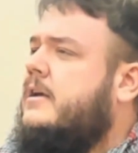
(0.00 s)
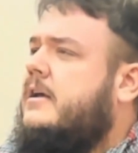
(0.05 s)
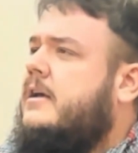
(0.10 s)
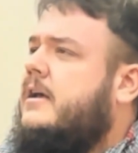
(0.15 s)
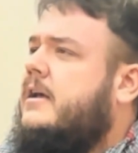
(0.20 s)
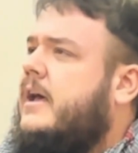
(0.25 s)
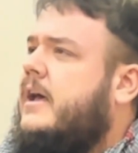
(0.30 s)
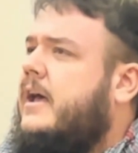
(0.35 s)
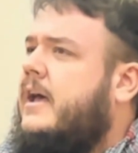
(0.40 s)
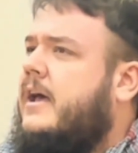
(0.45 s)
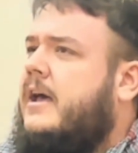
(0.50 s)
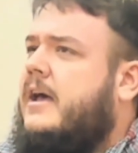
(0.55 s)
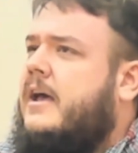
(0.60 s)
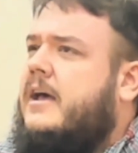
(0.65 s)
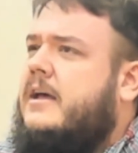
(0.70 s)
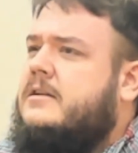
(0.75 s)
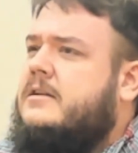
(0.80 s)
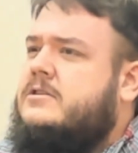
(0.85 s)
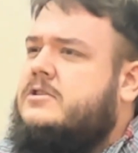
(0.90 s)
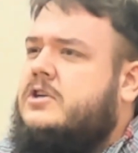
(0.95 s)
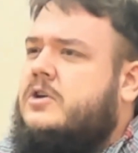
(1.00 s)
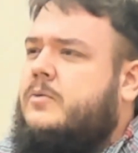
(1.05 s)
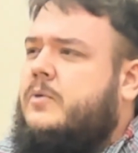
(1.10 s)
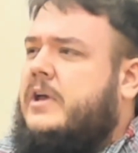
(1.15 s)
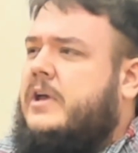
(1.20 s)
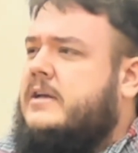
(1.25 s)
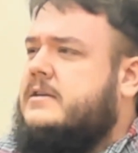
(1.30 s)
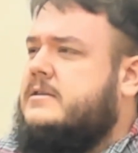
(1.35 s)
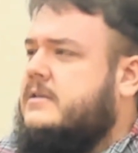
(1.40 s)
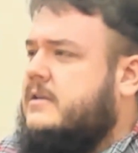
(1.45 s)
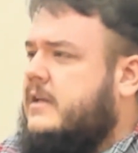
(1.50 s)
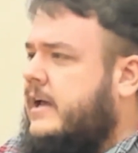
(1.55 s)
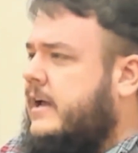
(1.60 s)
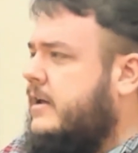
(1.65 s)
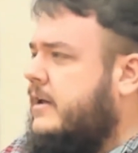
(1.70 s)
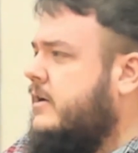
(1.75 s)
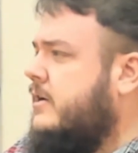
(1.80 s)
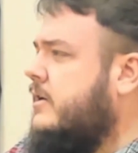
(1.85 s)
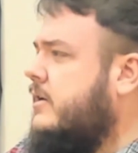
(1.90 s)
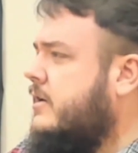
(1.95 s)
And 2 weeks
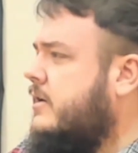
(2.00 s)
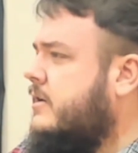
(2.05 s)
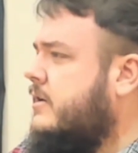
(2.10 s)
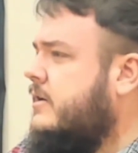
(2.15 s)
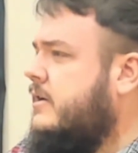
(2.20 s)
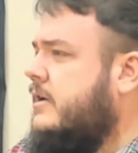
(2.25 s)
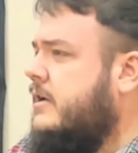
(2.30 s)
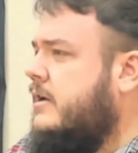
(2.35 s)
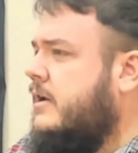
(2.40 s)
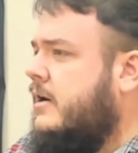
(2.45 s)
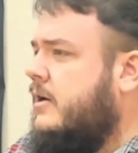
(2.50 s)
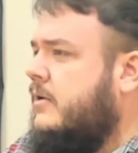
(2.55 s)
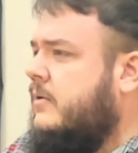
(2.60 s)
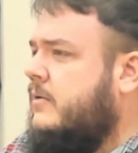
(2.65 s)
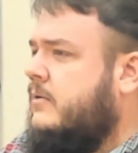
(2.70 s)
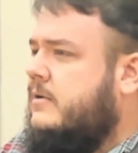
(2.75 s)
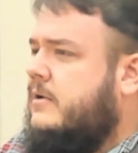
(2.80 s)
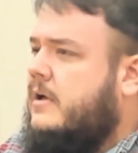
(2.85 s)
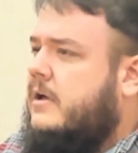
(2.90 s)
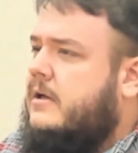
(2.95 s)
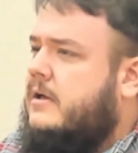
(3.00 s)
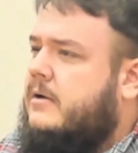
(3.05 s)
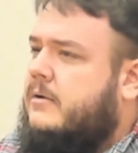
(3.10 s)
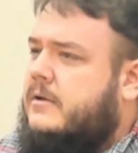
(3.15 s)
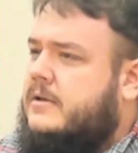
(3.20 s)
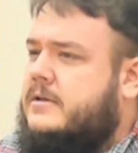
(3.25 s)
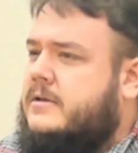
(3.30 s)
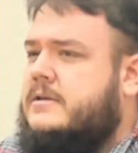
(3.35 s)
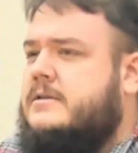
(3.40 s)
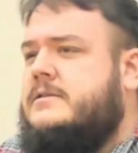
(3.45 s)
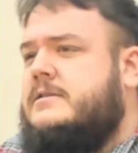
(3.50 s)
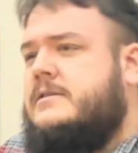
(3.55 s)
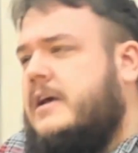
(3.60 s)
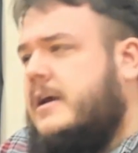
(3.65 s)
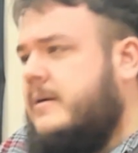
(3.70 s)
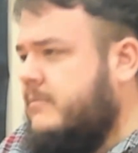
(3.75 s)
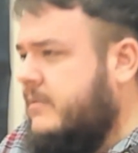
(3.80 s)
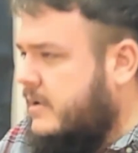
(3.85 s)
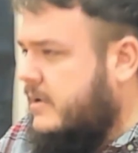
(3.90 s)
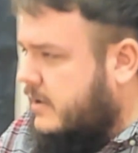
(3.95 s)
later, you know,
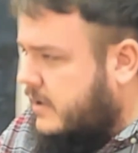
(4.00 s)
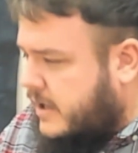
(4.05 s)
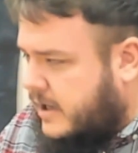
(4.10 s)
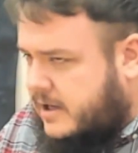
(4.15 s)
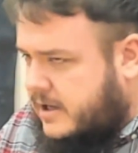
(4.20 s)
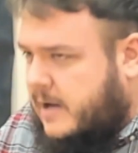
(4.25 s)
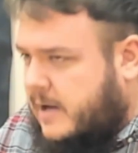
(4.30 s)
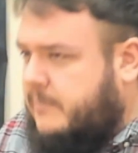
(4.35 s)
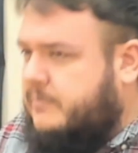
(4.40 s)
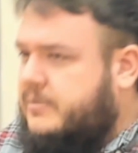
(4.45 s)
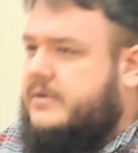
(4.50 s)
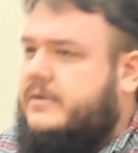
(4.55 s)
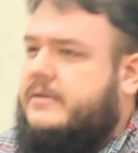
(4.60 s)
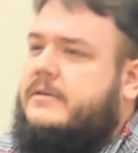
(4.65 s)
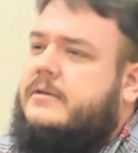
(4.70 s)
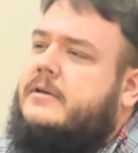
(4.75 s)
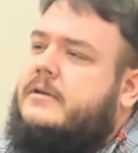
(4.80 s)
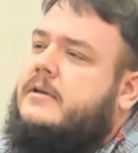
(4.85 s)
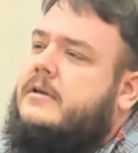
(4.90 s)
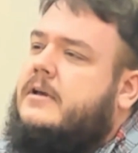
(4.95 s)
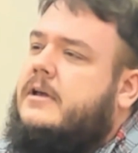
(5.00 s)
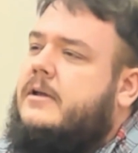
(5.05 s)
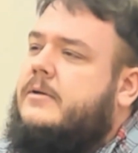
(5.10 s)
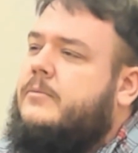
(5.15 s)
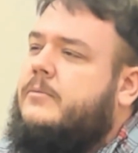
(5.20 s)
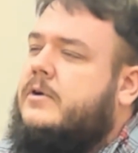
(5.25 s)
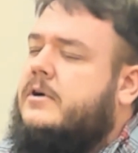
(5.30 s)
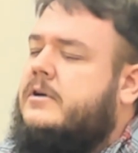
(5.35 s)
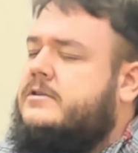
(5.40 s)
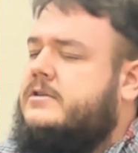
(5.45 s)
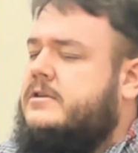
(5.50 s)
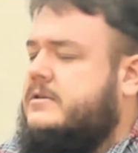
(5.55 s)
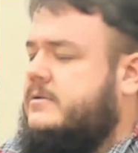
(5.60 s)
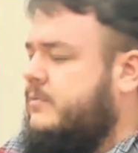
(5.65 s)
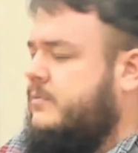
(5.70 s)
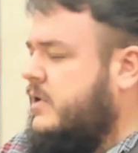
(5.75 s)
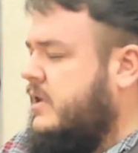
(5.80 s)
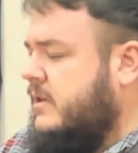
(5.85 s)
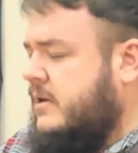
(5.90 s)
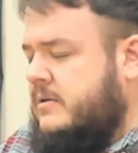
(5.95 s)
same little hiccup and
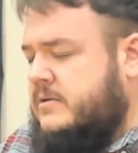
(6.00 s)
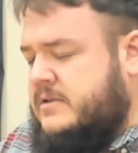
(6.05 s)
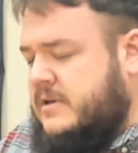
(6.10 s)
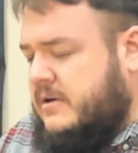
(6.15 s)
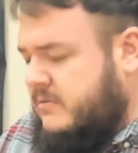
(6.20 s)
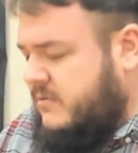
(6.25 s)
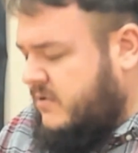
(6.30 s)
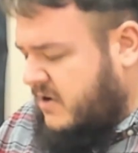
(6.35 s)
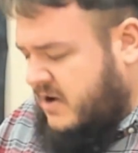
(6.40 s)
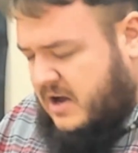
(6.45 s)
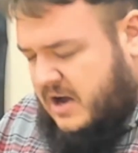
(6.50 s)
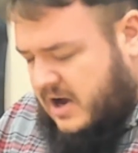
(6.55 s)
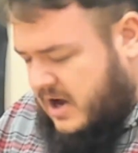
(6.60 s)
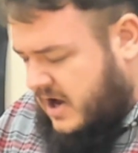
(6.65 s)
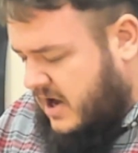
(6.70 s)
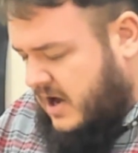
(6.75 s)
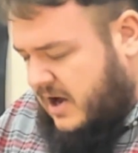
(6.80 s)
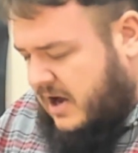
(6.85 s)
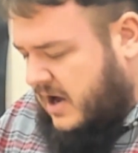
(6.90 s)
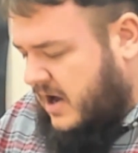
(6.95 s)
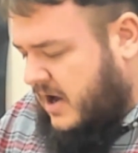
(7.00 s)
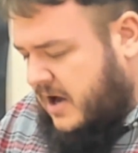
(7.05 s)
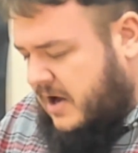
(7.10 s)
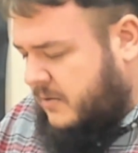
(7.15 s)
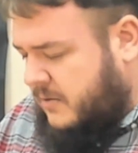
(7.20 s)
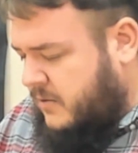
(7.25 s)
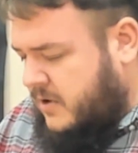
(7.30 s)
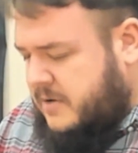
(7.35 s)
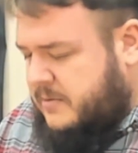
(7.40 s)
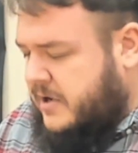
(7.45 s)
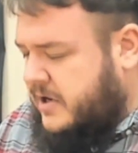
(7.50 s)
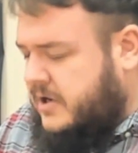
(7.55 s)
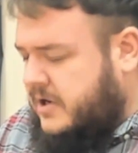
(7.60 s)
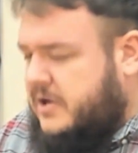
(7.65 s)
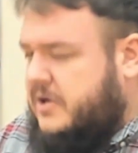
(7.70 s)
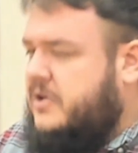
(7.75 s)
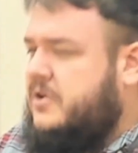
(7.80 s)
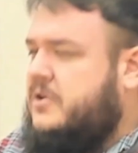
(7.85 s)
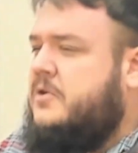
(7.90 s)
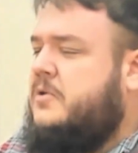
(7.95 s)
we lose it. What are we gonna
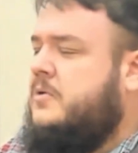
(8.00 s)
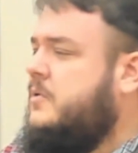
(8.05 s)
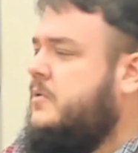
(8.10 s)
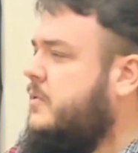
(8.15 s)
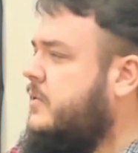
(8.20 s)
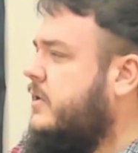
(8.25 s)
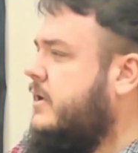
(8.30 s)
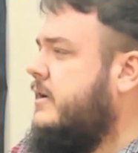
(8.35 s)
do?